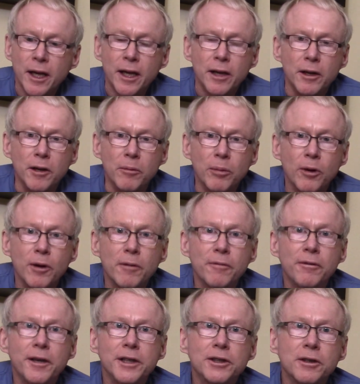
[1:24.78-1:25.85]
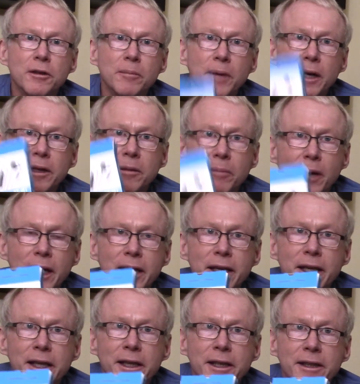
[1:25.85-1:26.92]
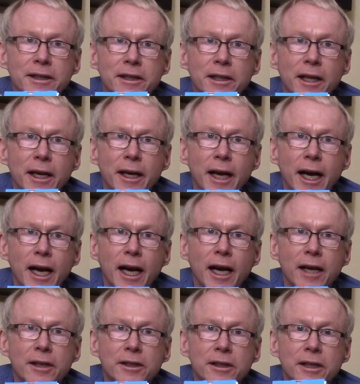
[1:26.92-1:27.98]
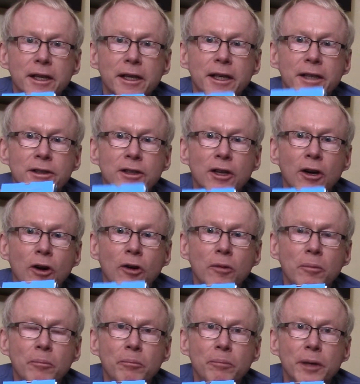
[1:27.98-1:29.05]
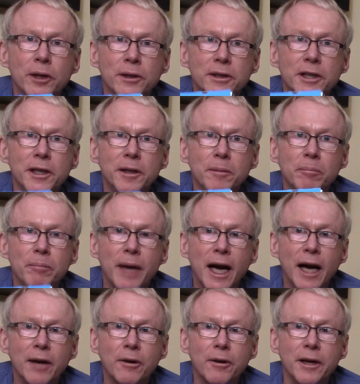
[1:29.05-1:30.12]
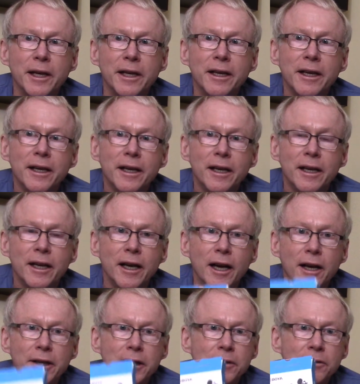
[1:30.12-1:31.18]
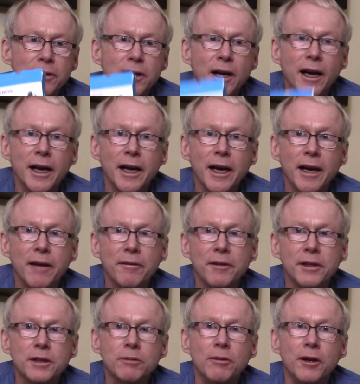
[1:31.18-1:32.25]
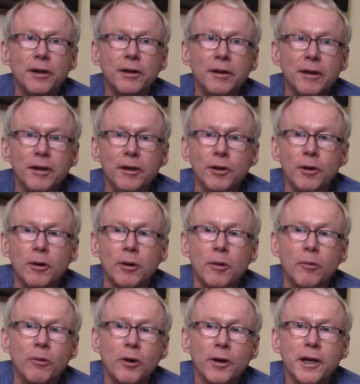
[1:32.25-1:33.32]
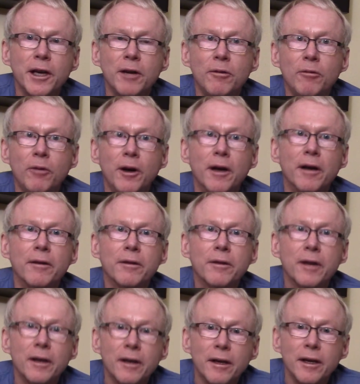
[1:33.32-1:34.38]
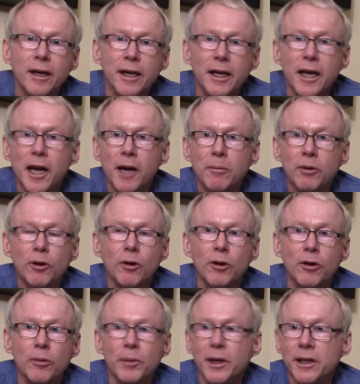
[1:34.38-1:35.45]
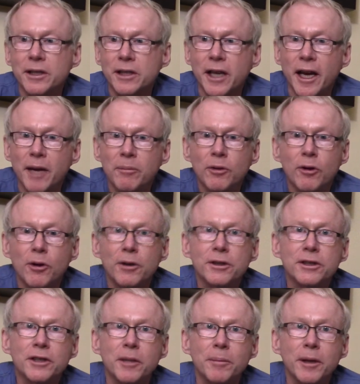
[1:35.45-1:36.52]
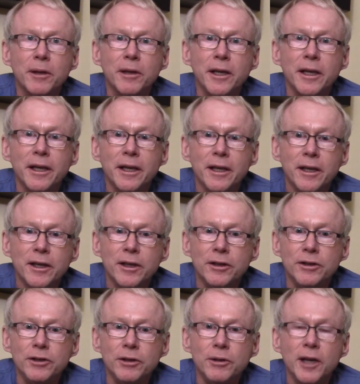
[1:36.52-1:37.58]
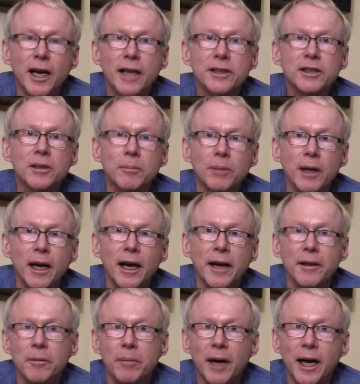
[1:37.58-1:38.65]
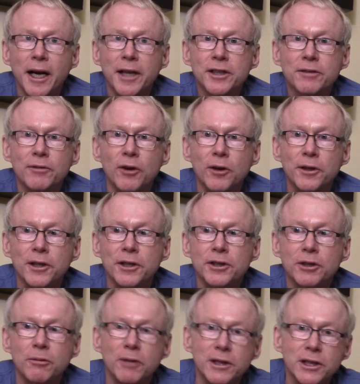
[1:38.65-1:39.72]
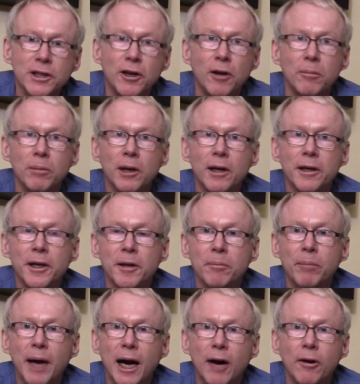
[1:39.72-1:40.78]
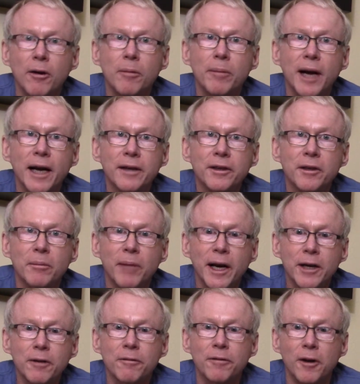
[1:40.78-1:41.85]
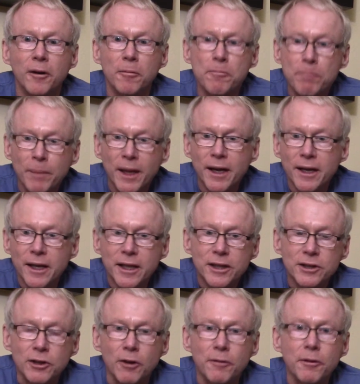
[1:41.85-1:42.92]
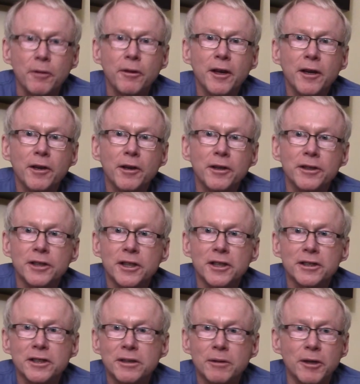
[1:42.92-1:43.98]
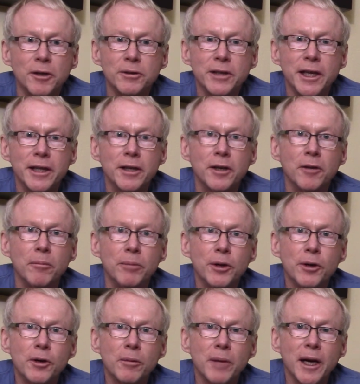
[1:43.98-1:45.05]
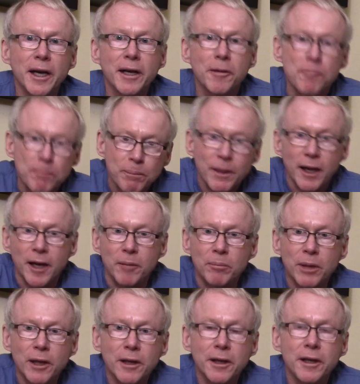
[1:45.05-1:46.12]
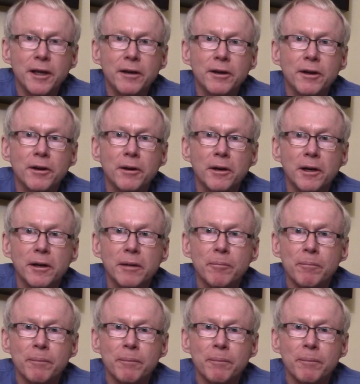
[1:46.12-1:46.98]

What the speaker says: The important feature about the mic is that it has its own built-in battery. And you've got to have this when you're working with a camcorder, because camcorders typically do not supply the bias voltage or what's called plug-in power back to the microphone. So if you think you can just go take a computer mic and plug it into your little